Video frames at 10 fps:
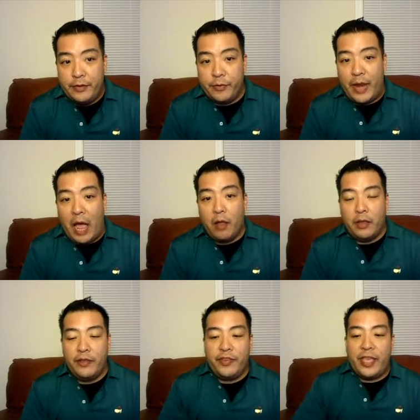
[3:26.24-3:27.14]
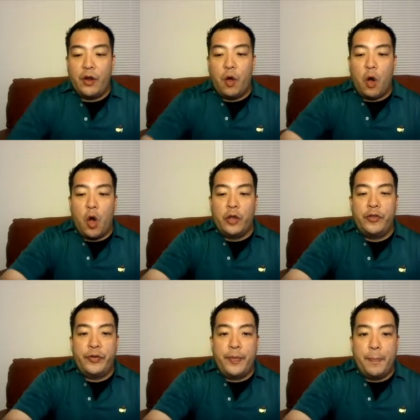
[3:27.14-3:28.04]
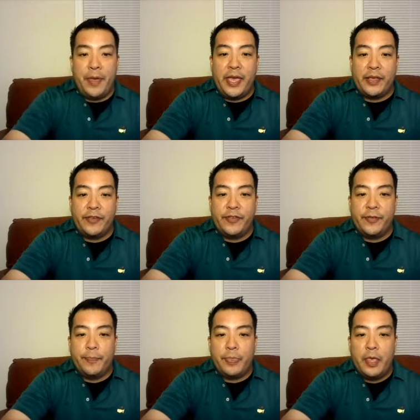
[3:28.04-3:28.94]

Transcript: So now let's get on to the picks.